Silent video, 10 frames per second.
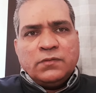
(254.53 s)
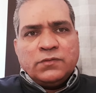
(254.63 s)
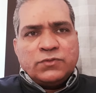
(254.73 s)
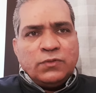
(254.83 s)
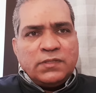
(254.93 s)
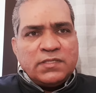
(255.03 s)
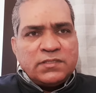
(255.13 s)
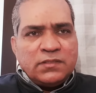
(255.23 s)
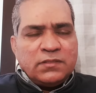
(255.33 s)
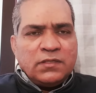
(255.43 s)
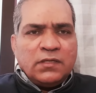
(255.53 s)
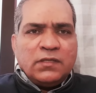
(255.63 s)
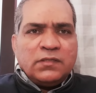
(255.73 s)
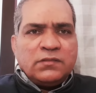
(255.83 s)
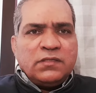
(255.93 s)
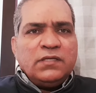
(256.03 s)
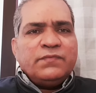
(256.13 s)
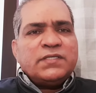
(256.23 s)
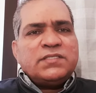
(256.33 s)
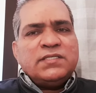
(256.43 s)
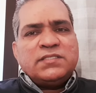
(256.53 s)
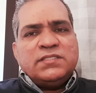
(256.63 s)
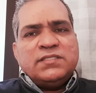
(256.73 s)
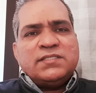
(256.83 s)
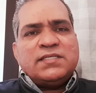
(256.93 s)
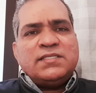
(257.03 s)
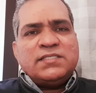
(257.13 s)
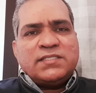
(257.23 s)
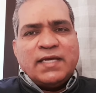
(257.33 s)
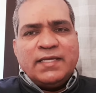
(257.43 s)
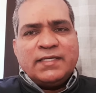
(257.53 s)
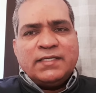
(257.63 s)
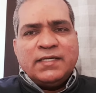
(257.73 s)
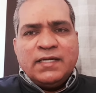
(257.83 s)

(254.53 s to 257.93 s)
So these uh, three verses, Jesus is telling,